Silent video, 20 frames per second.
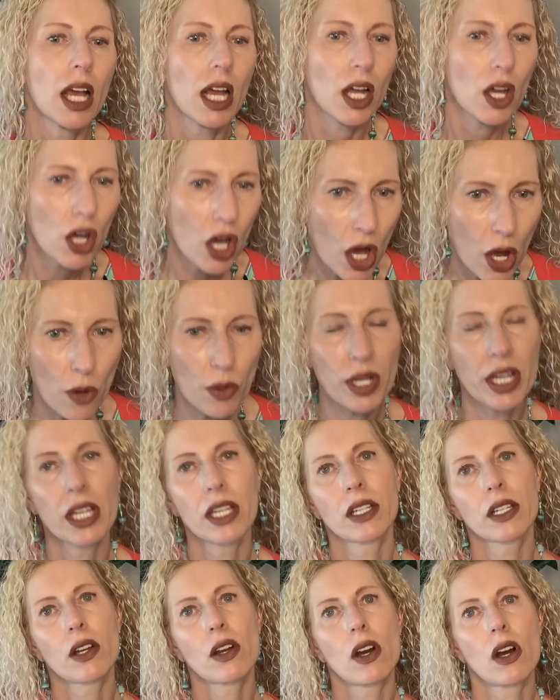
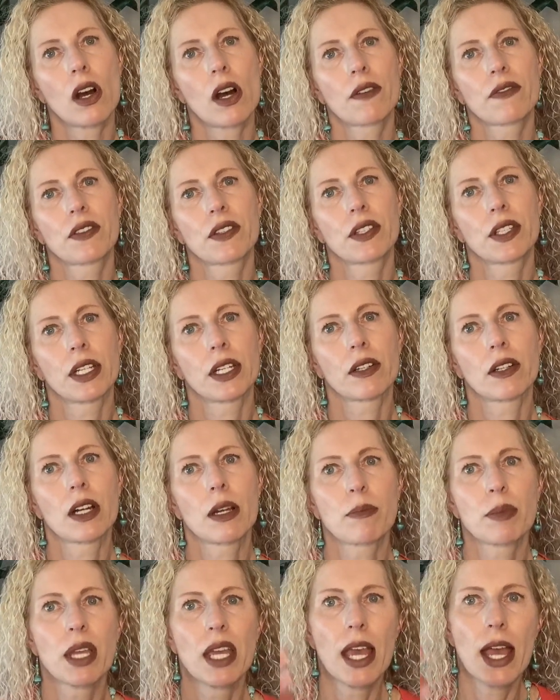codeine cough
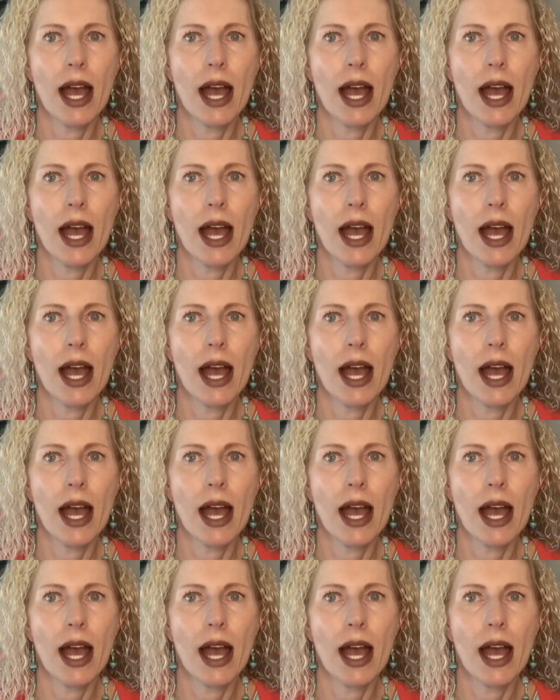syrup,